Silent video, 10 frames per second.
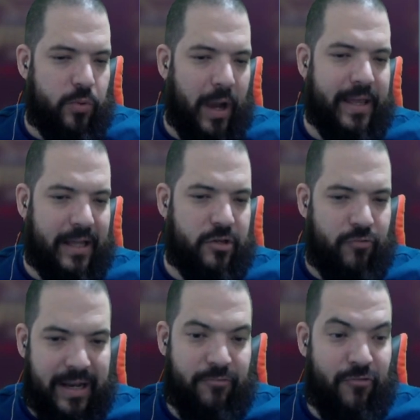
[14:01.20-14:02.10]
way. That's a
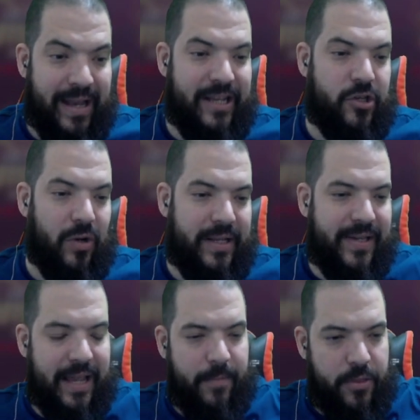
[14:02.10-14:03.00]
really solid
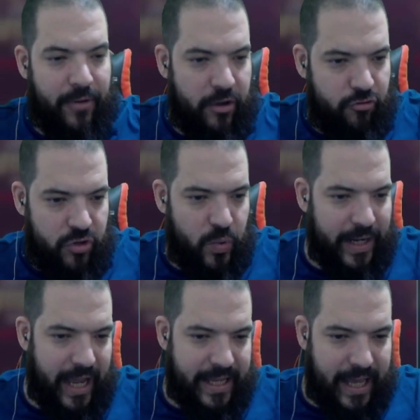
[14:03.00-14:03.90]
team at
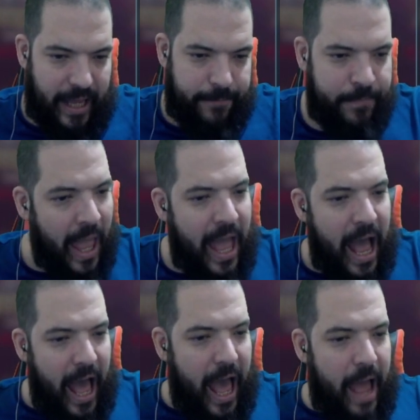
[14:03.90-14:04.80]
328k.
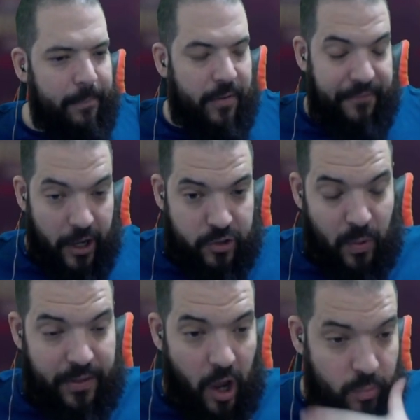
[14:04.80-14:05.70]
The first
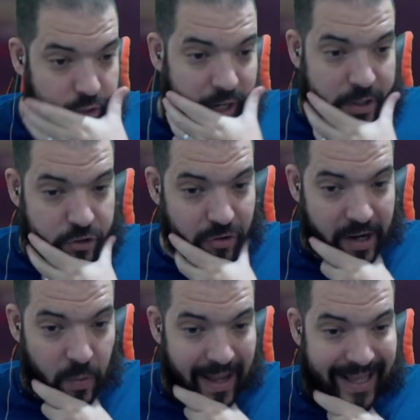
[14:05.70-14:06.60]
one that I would change
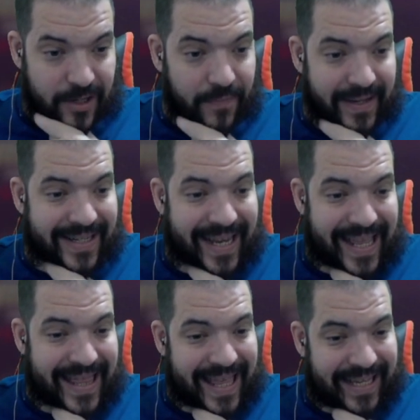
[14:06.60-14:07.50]
straight away is
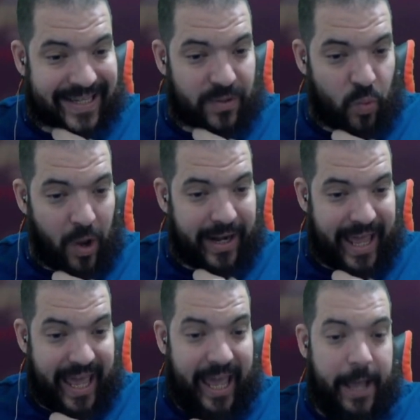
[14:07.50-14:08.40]
obviously this one
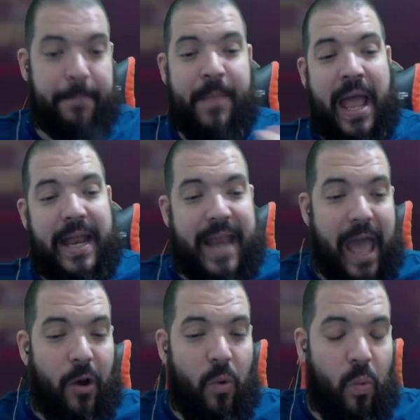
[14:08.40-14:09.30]
here.
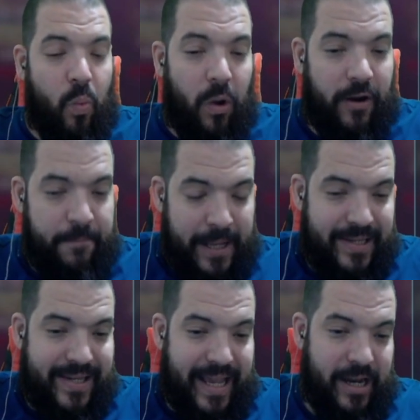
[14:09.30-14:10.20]
Now, what I've
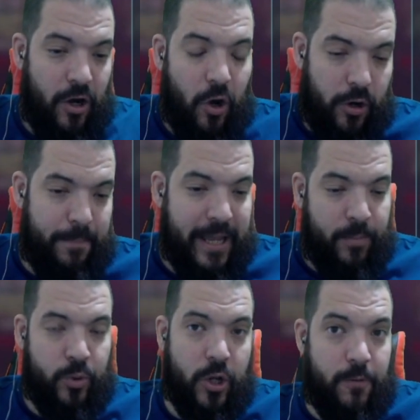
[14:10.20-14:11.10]
been seeing a lot of
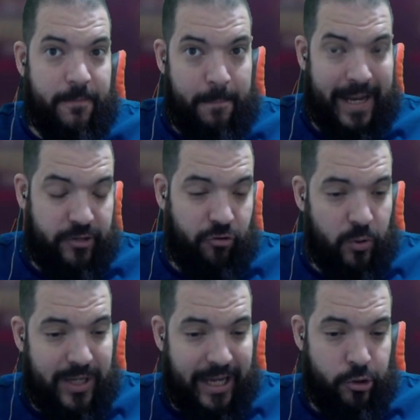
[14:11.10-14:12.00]
people do for blitz
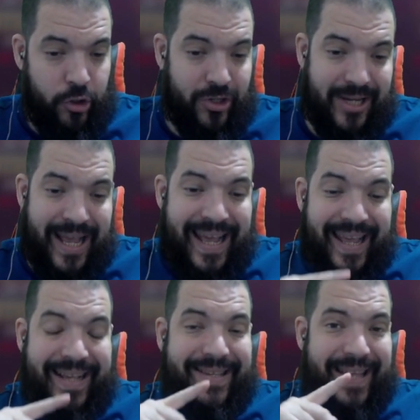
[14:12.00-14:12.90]
rotations
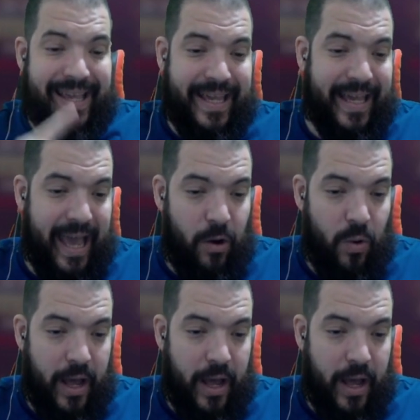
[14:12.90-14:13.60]
is taking out